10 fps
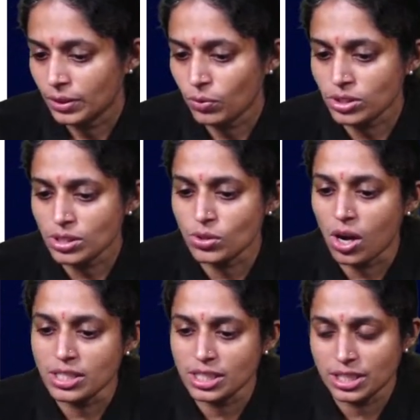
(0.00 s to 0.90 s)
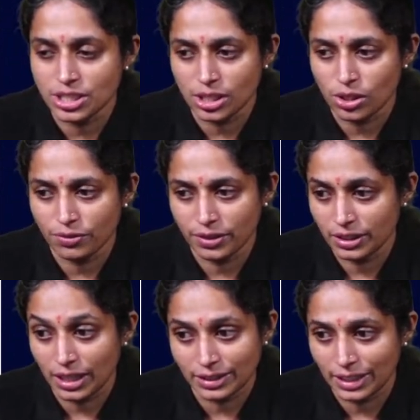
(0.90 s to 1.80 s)
He was the Solicitor General of
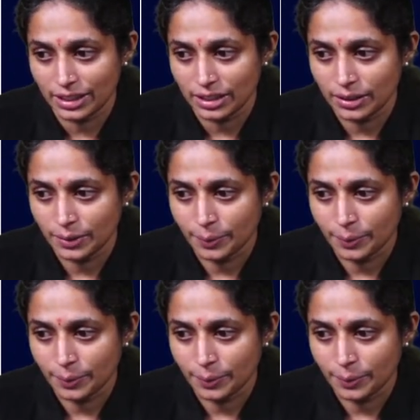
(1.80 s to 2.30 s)
India then.